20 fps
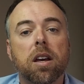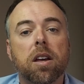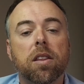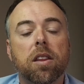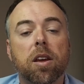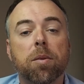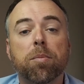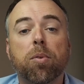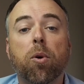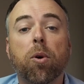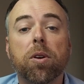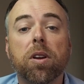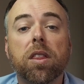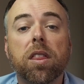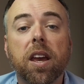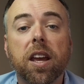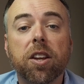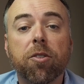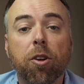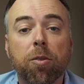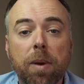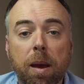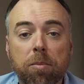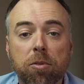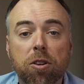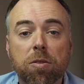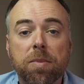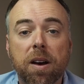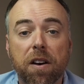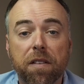The important thing to
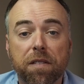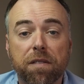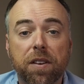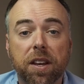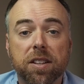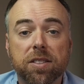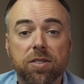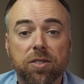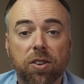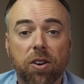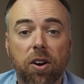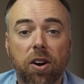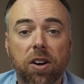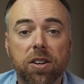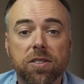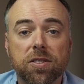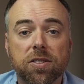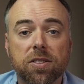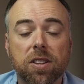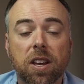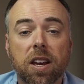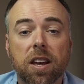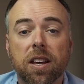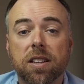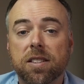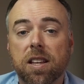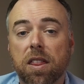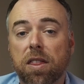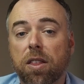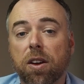remember about fixed costs
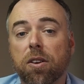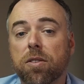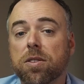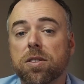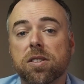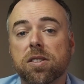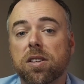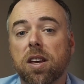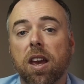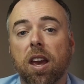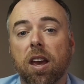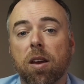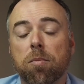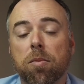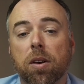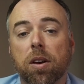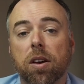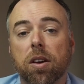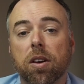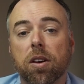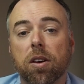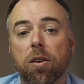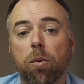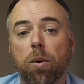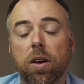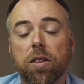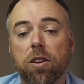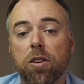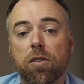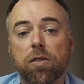is that they're the same
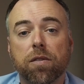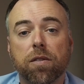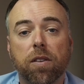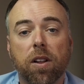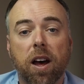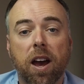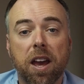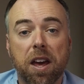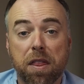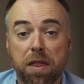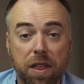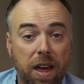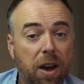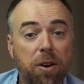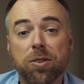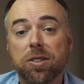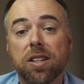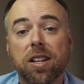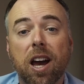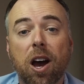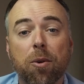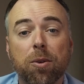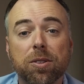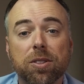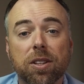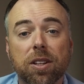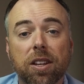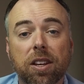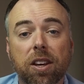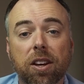whether you fly 1,000 hours
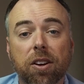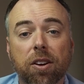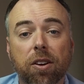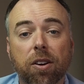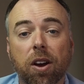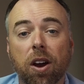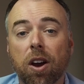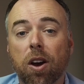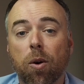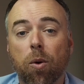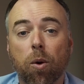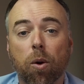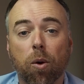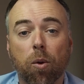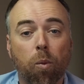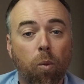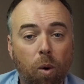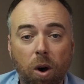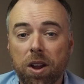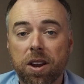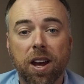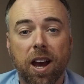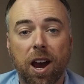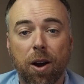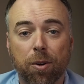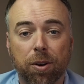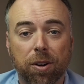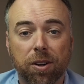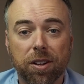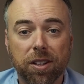in a year or 1
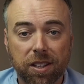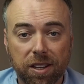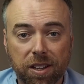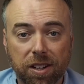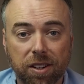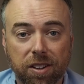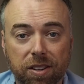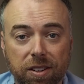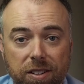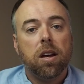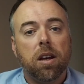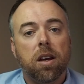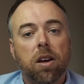hour a year.